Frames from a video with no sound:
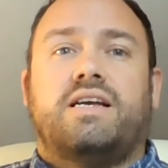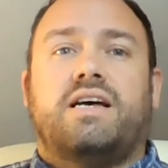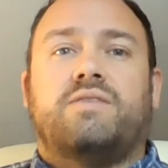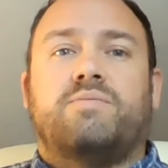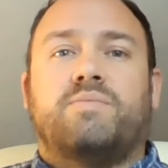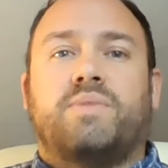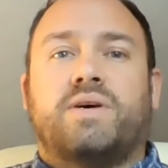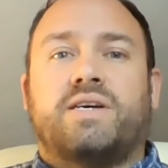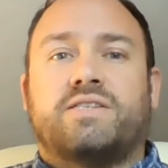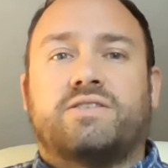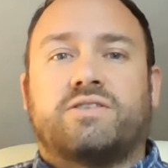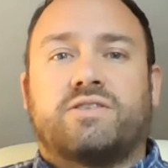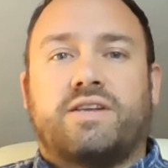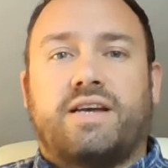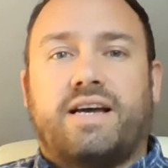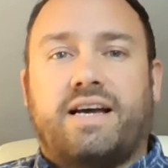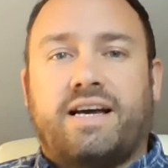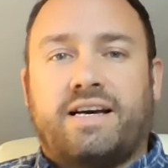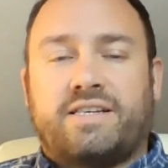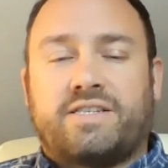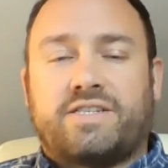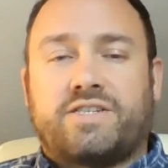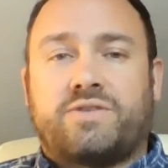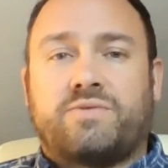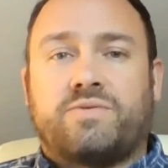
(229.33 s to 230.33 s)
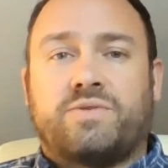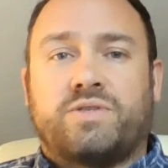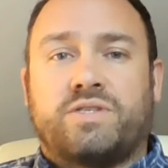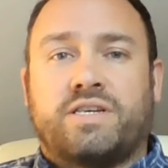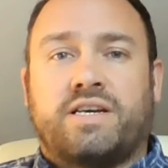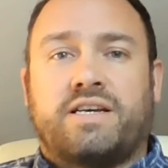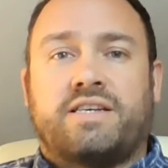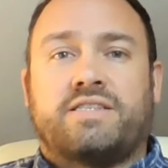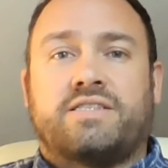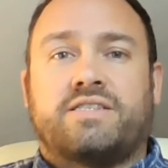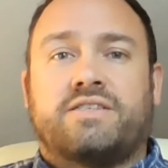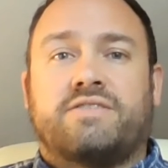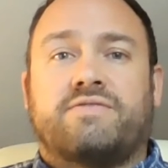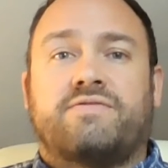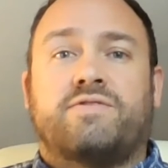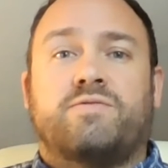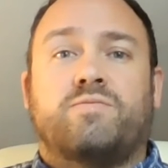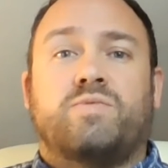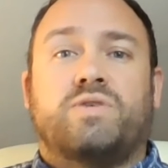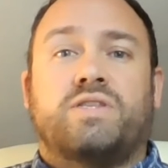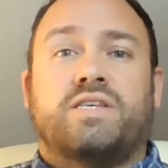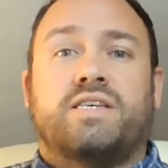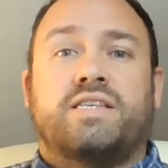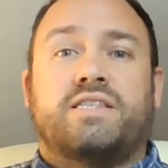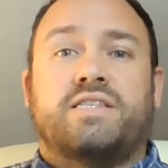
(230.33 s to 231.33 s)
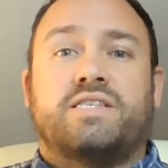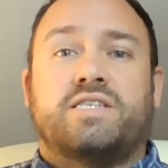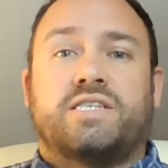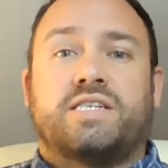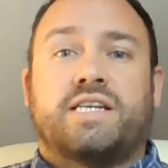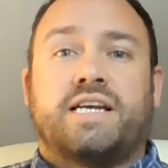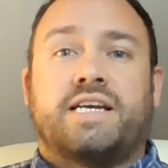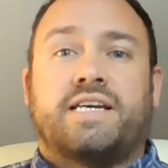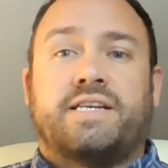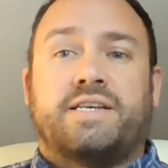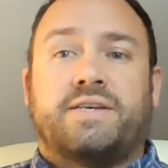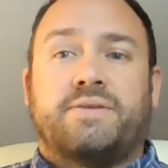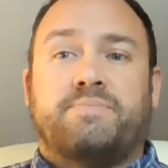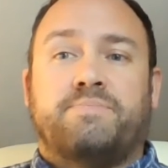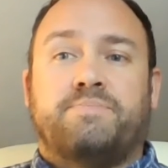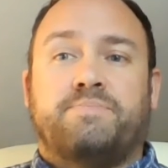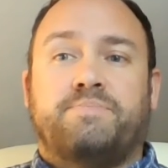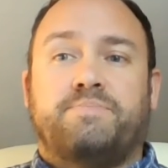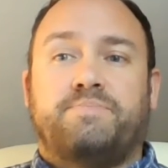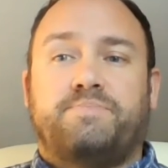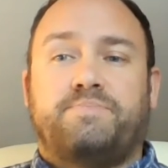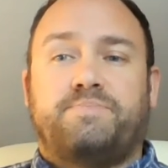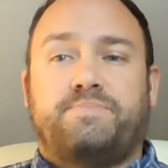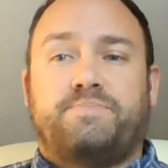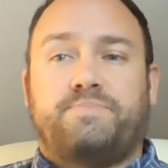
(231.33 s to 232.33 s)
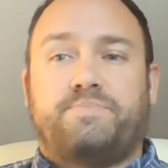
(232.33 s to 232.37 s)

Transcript: and based on actual data from within the stadium.